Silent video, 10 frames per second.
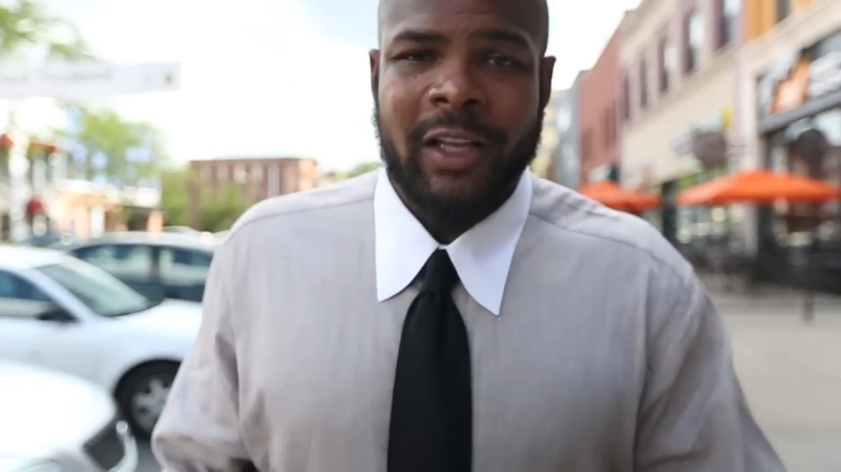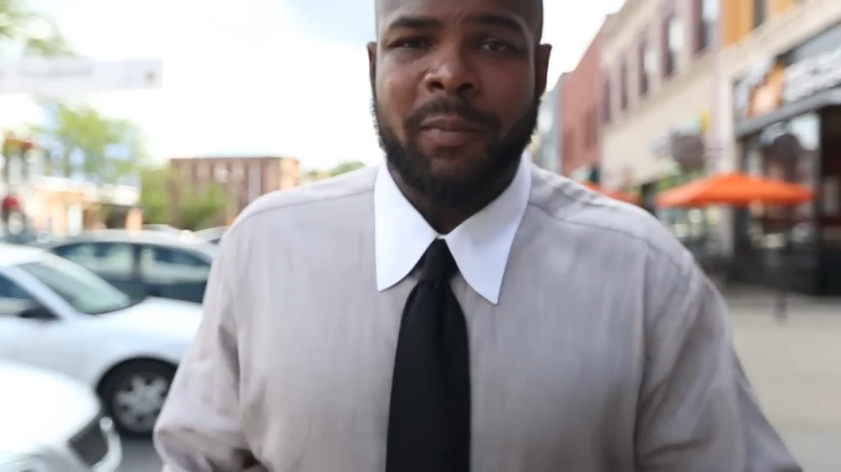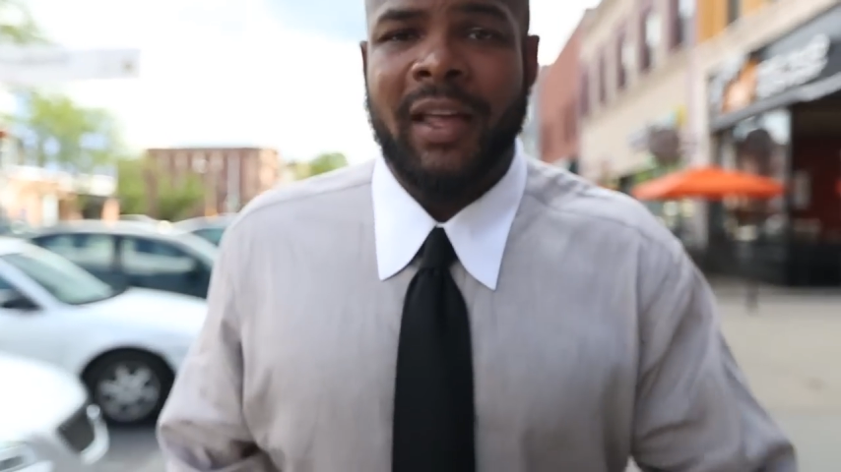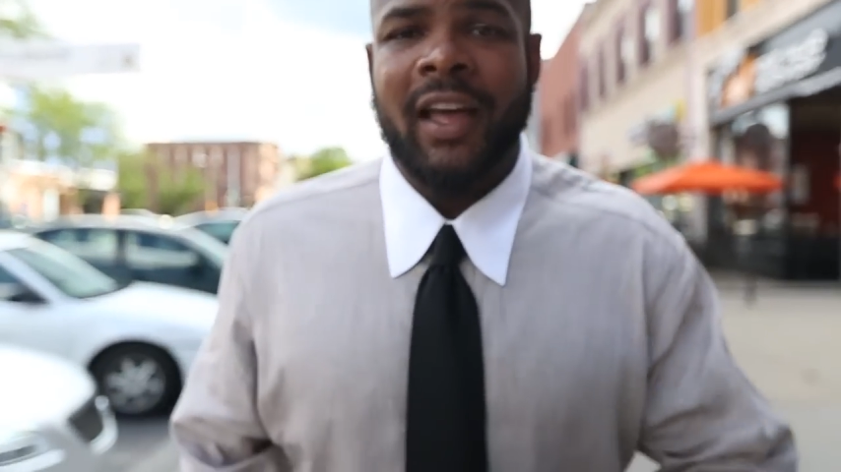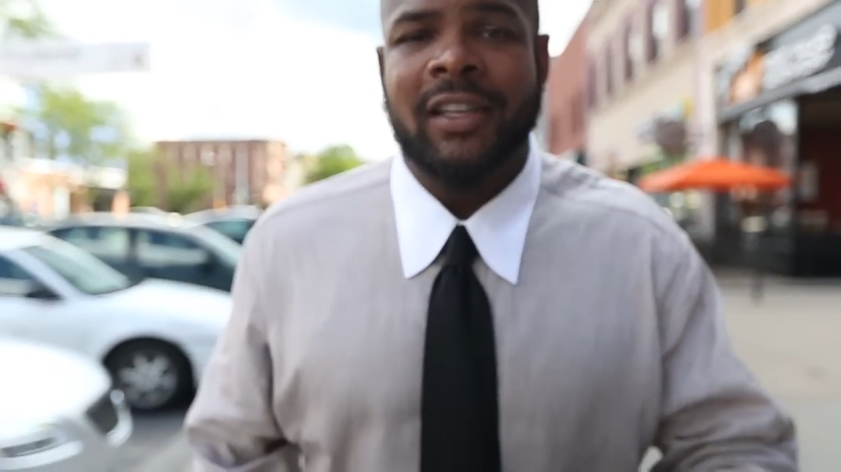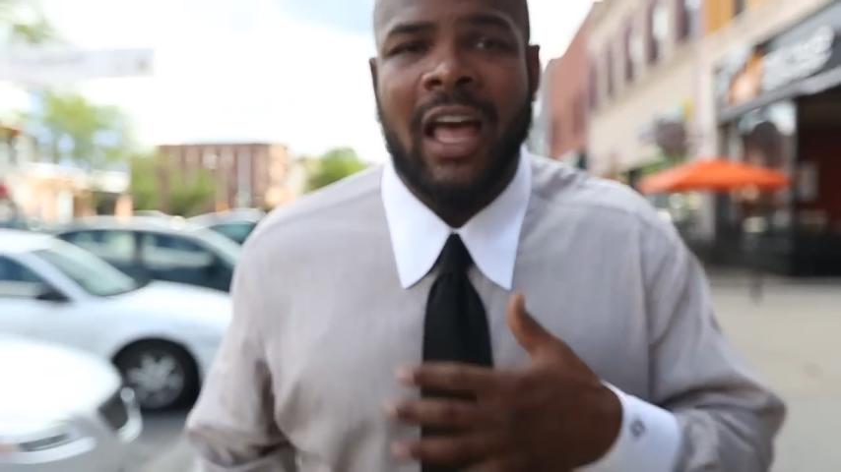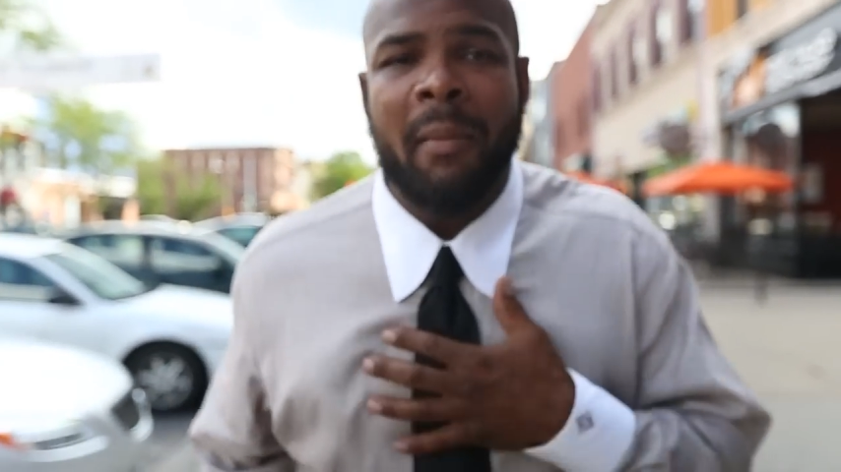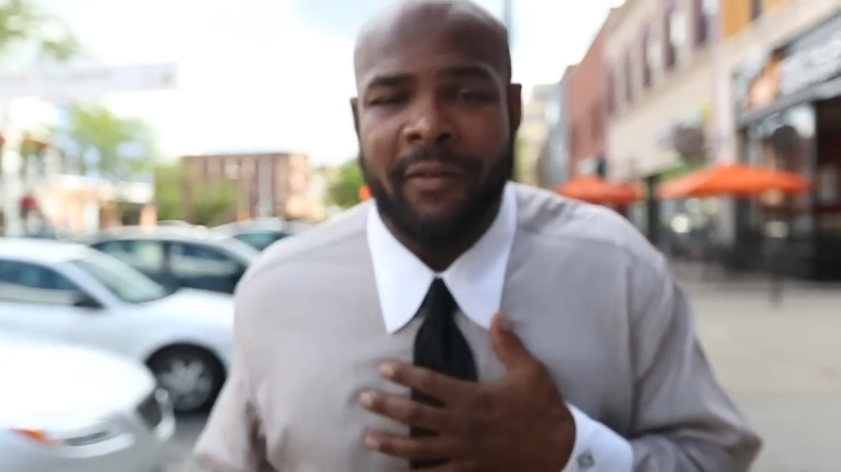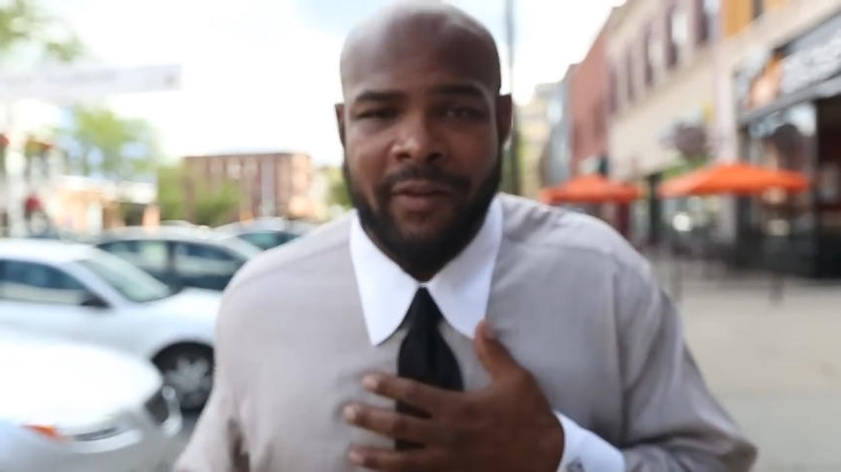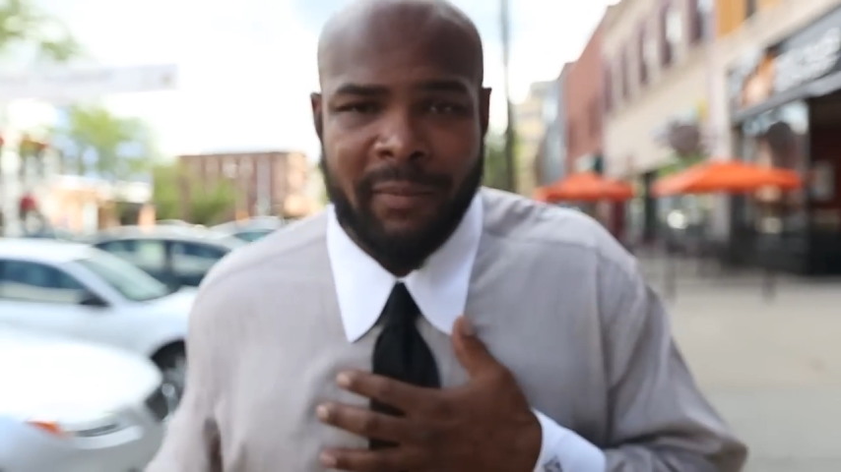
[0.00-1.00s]
is because
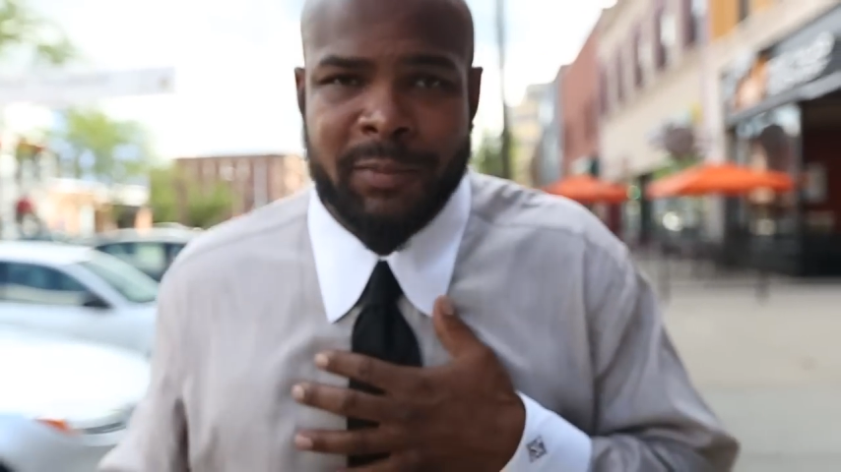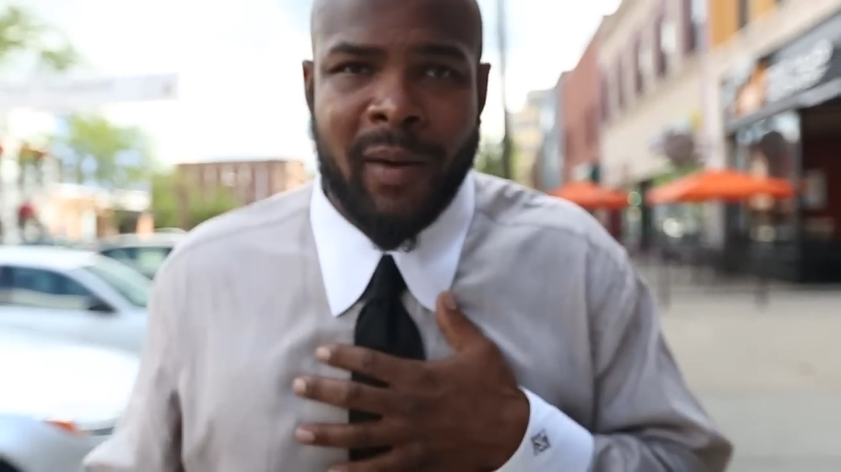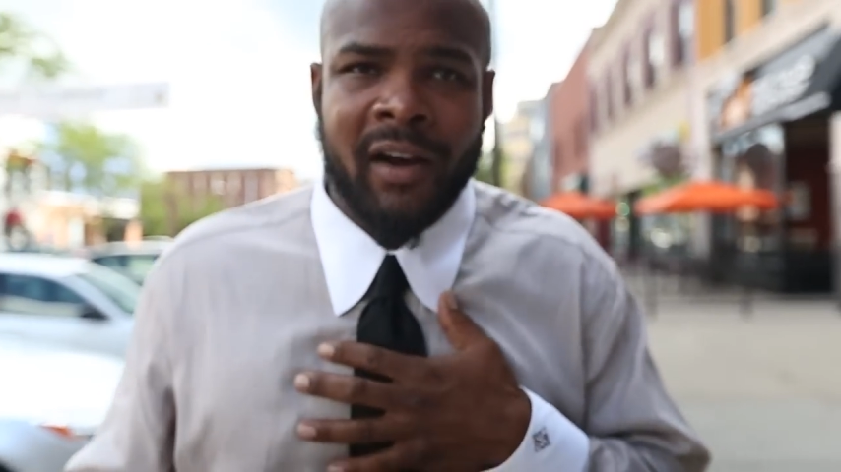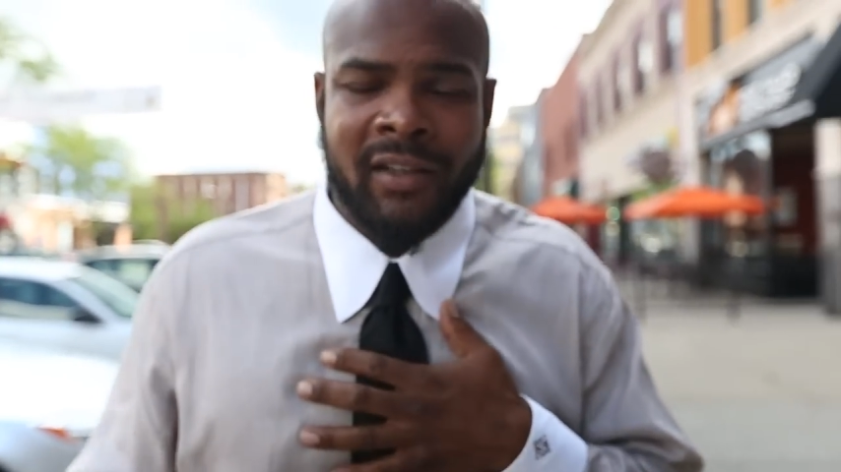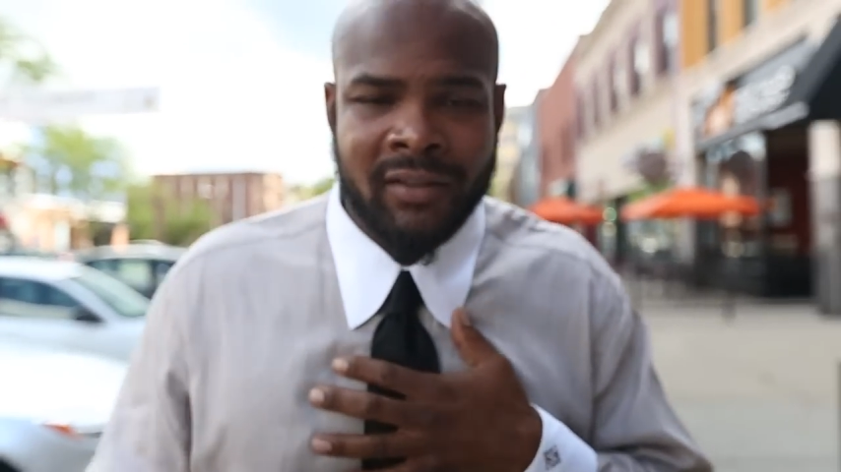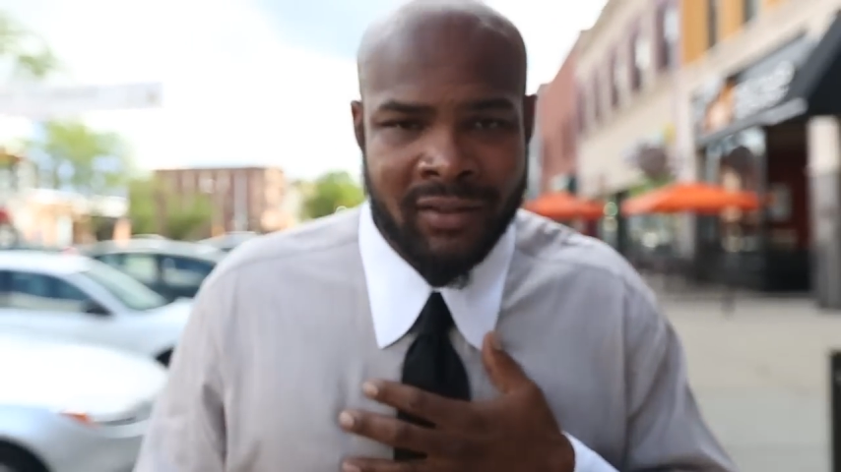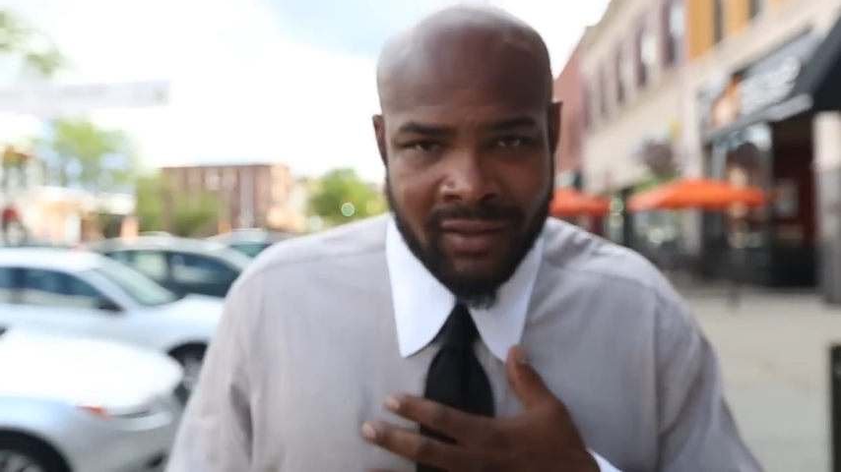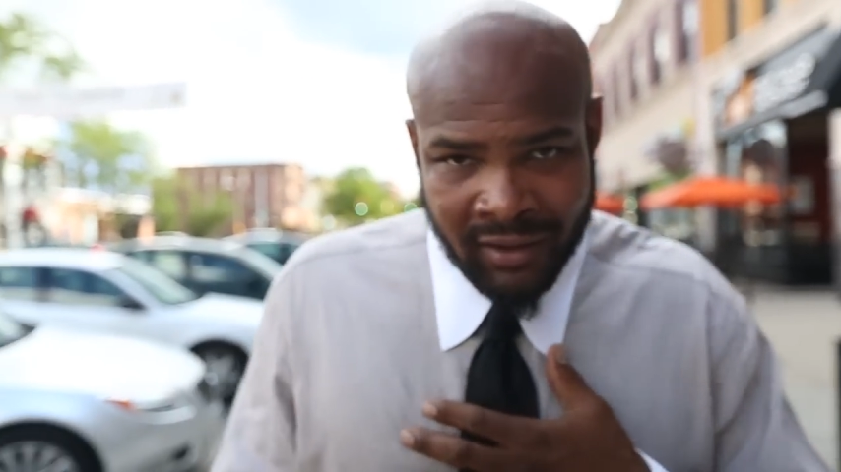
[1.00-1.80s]
coming from a Spartan